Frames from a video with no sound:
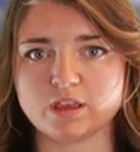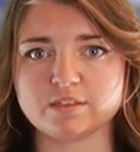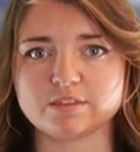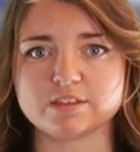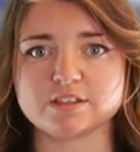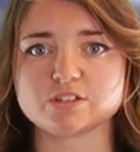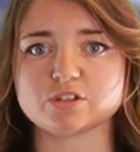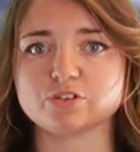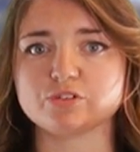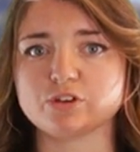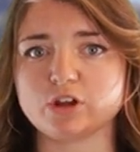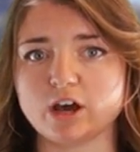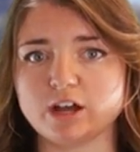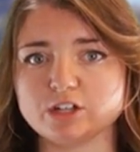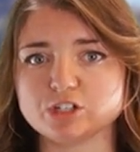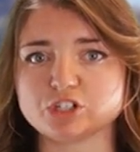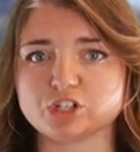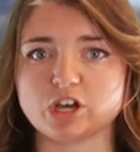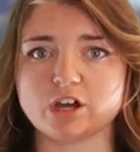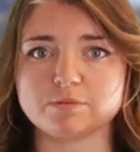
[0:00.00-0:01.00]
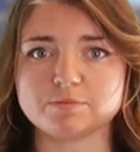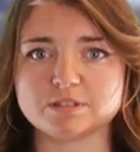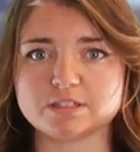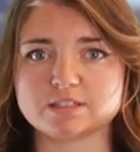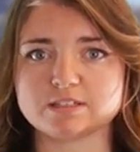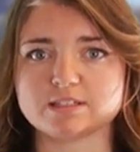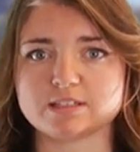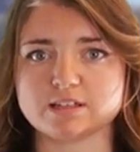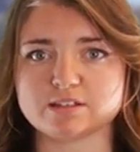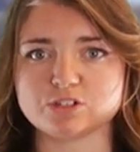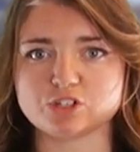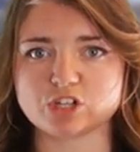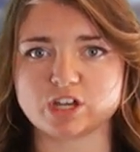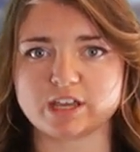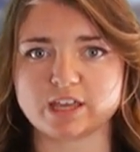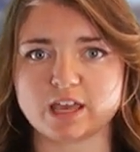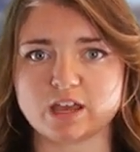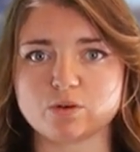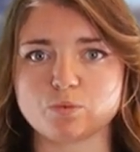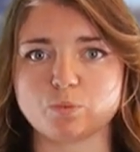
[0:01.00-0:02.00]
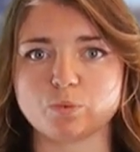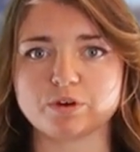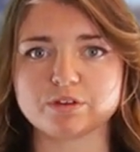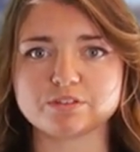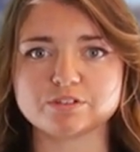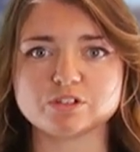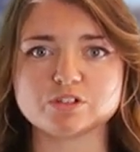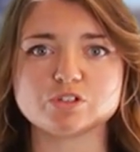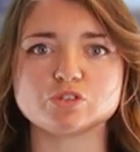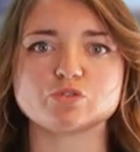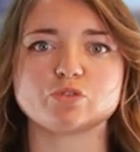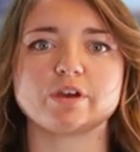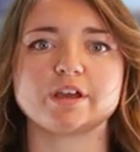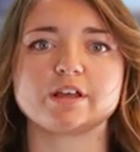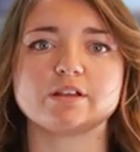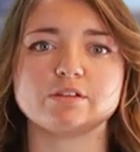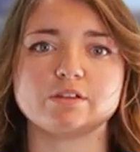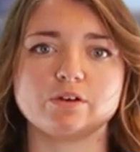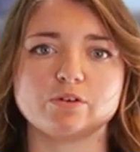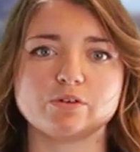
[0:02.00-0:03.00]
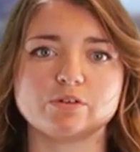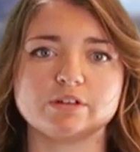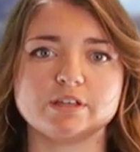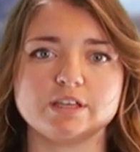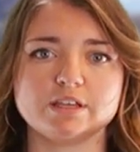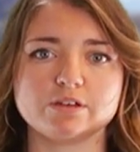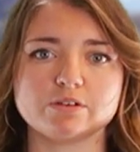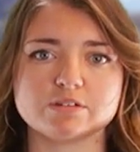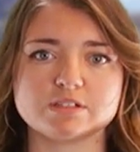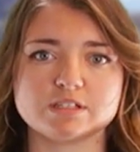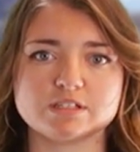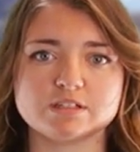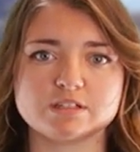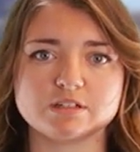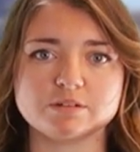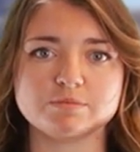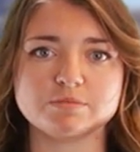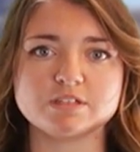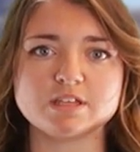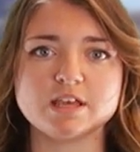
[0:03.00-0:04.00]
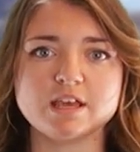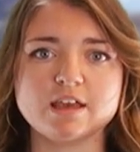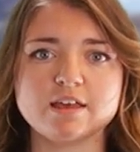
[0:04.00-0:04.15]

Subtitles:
These are not jobs, says Cheyette, worth destroying local ecosystems